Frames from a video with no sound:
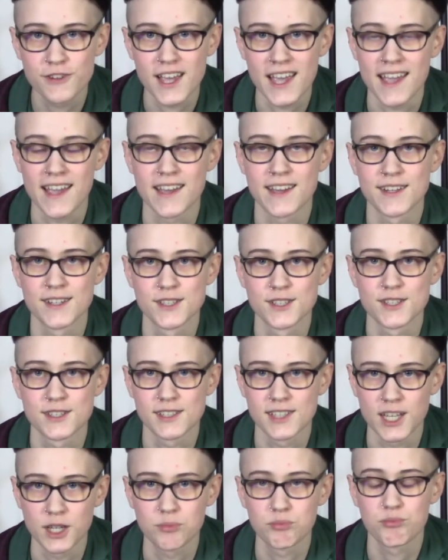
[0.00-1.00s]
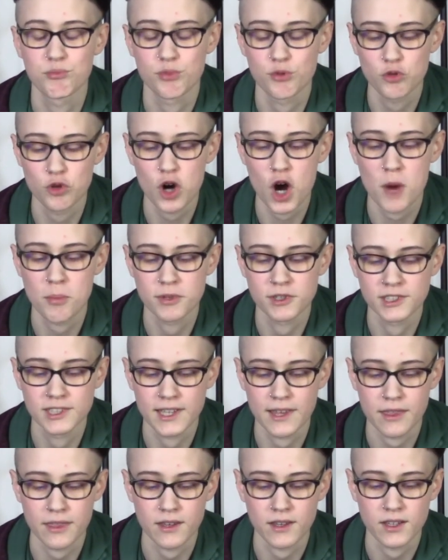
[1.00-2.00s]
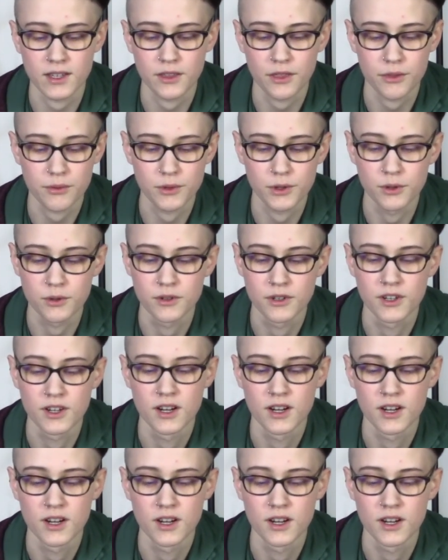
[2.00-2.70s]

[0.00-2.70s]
and like properly think it through.